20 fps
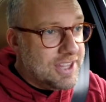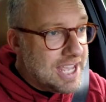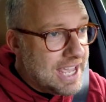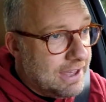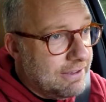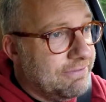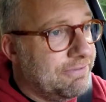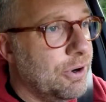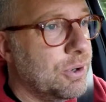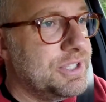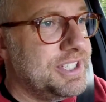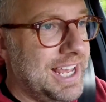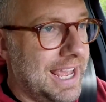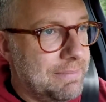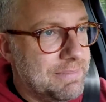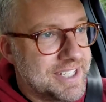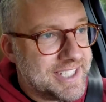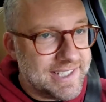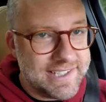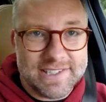
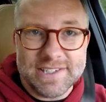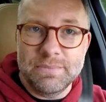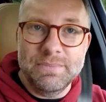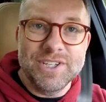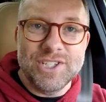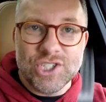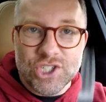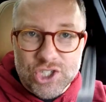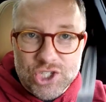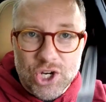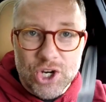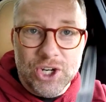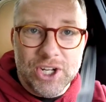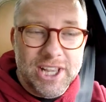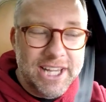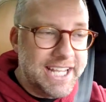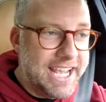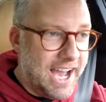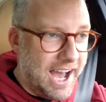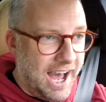infotainment system is
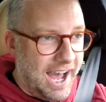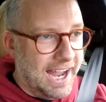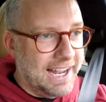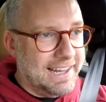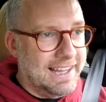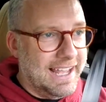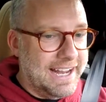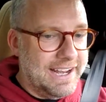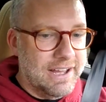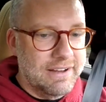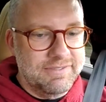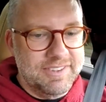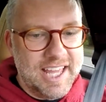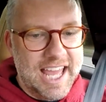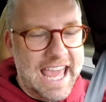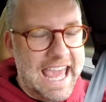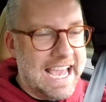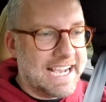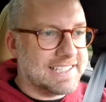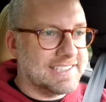certainly a highlight of the
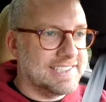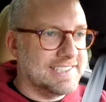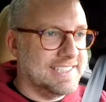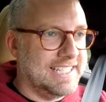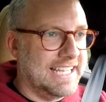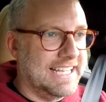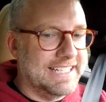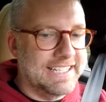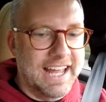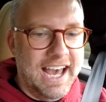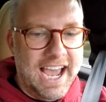XC90.